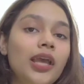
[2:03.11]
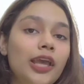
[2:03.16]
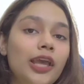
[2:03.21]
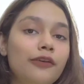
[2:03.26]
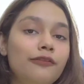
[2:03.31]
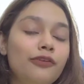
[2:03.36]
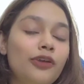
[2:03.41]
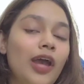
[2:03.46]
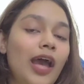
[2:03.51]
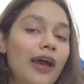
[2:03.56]

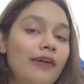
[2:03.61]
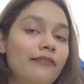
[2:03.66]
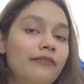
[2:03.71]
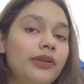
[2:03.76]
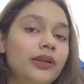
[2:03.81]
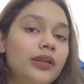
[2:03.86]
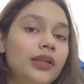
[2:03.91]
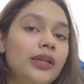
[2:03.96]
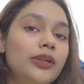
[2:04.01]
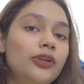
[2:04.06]
If you have
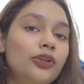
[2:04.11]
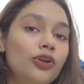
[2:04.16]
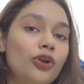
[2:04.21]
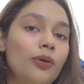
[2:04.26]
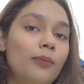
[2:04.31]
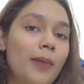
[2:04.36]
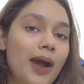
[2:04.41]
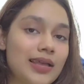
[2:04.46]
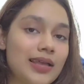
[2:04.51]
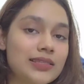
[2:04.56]
it in your
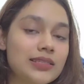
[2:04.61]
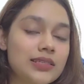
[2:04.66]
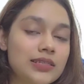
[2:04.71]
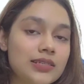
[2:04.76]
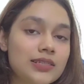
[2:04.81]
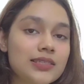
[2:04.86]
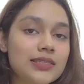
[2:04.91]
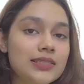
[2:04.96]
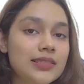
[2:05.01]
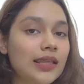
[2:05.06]

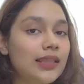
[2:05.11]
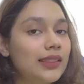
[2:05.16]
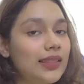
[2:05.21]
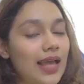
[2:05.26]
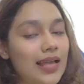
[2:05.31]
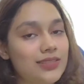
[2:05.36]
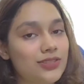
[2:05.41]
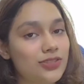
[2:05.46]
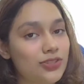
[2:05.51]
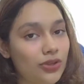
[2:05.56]
master's, then
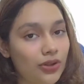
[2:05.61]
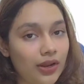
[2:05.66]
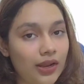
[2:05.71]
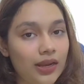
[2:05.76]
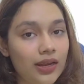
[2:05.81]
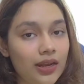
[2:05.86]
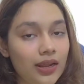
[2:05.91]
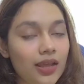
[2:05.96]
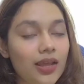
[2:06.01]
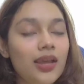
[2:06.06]
that's
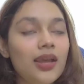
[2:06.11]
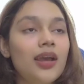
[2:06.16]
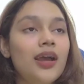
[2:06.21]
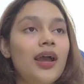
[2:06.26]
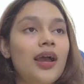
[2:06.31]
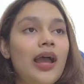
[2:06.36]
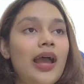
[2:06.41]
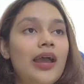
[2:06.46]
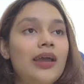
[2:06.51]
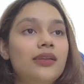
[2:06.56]
great.
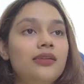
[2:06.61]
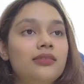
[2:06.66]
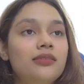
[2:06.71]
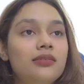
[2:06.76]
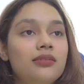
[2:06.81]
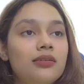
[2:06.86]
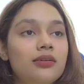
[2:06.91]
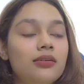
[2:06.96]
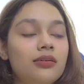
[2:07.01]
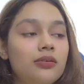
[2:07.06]

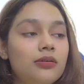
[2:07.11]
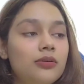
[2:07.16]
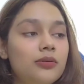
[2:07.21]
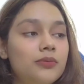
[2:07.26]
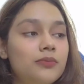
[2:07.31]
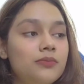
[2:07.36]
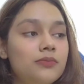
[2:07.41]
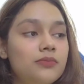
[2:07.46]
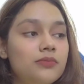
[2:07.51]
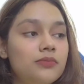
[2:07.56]
And
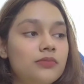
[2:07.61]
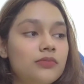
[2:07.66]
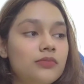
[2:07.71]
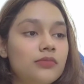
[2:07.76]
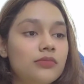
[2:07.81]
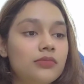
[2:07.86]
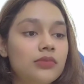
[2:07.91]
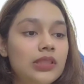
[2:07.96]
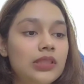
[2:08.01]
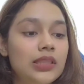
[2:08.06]

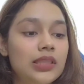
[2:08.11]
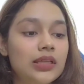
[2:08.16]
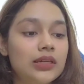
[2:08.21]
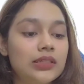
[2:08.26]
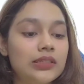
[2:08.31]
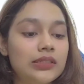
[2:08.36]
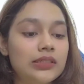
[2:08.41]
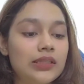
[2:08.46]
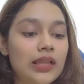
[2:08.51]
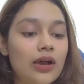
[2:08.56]

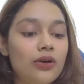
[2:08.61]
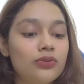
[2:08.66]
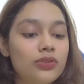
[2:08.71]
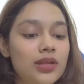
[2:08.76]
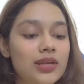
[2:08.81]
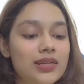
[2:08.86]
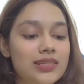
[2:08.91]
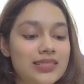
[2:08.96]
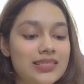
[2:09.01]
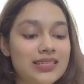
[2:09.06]
then now
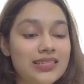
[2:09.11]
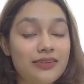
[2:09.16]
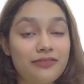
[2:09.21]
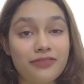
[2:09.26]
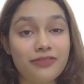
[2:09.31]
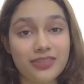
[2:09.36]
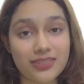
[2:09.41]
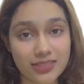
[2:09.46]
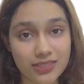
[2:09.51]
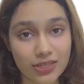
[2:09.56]
there's a
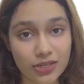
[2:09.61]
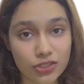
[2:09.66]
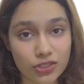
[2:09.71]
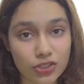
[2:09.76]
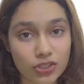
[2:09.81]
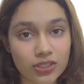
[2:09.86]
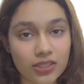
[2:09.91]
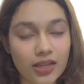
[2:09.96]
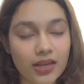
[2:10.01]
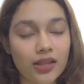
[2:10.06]

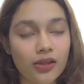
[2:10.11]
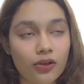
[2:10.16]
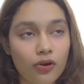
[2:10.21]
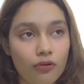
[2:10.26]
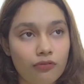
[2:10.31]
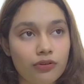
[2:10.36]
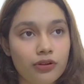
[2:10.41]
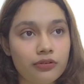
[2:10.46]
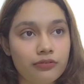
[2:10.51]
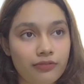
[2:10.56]
differentiation that I
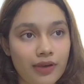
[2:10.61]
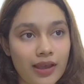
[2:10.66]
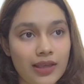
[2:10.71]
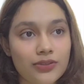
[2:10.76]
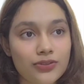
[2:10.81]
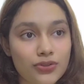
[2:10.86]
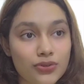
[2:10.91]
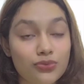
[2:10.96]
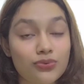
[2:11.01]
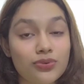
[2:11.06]
often
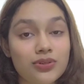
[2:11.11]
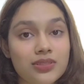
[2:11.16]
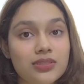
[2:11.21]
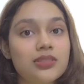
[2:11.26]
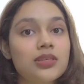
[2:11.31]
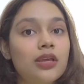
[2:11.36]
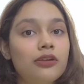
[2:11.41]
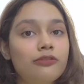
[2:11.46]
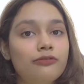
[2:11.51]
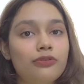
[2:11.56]
find students
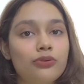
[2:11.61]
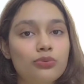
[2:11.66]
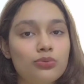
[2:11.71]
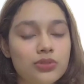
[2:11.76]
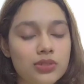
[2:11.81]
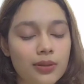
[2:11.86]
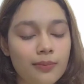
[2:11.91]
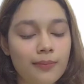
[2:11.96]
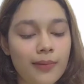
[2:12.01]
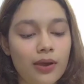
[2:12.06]

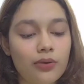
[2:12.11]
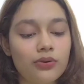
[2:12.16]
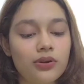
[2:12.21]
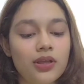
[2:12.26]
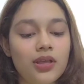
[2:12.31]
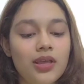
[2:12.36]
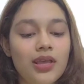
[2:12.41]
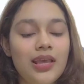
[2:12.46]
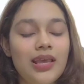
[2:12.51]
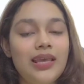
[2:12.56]
confused about,
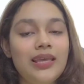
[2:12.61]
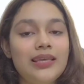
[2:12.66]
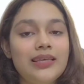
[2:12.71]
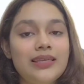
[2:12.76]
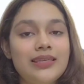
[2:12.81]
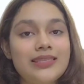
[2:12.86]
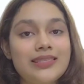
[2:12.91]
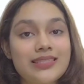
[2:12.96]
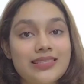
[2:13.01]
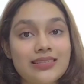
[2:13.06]

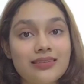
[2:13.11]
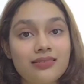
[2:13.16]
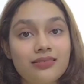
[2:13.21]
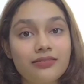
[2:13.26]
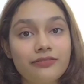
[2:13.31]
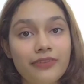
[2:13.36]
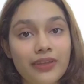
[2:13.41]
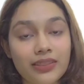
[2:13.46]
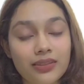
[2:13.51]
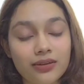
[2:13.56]
is
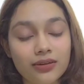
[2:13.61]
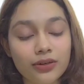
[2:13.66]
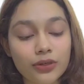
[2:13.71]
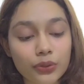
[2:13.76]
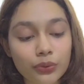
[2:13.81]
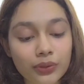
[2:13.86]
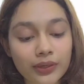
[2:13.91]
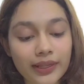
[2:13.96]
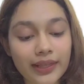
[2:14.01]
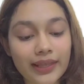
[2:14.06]
whether
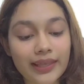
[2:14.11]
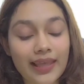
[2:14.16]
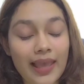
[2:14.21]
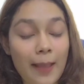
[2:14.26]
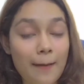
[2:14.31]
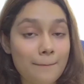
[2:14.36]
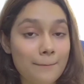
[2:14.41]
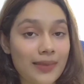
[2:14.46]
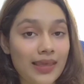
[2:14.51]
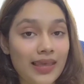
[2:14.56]
to take
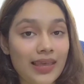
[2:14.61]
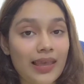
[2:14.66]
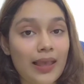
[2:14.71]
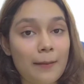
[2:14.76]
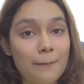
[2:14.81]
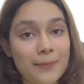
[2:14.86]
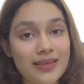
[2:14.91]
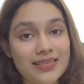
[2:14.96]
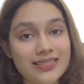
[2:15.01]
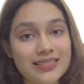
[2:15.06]
MA,
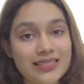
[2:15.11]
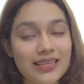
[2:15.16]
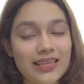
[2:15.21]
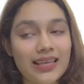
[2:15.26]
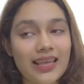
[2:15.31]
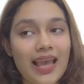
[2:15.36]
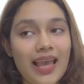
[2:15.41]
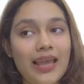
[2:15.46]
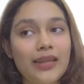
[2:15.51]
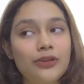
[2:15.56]

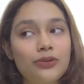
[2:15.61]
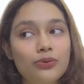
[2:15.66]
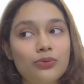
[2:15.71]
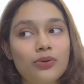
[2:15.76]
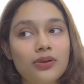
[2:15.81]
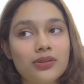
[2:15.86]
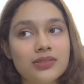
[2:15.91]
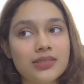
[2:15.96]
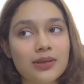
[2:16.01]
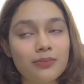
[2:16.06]
MSc, and
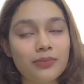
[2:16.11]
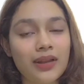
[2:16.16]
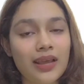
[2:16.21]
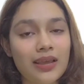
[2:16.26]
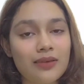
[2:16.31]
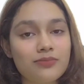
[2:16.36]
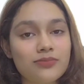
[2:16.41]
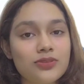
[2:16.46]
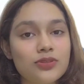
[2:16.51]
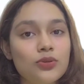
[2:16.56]
you
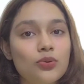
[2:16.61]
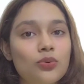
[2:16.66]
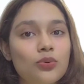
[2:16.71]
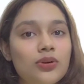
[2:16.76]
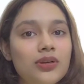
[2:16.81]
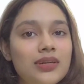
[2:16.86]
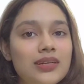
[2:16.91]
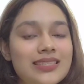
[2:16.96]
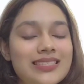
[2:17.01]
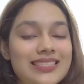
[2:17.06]
sometimes
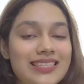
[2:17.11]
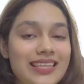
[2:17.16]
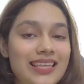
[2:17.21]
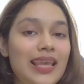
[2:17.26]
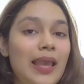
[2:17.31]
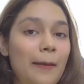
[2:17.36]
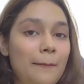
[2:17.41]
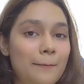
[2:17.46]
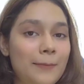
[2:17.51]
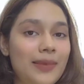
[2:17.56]
don't see
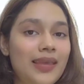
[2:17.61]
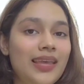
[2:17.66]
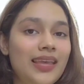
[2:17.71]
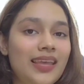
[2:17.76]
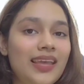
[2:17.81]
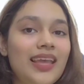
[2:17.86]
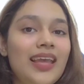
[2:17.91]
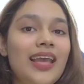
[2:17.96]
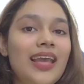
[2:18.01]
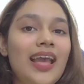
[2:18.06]

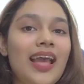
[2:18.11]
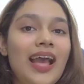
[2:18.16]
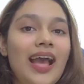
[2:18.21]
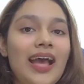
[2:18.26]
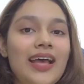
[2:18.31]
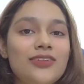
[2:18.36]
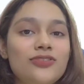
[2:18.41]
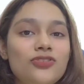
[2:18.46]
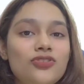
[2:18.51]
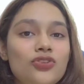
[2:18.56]
MA
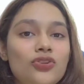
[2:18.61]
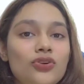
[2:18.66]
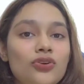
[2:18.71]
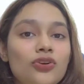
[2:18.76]
as,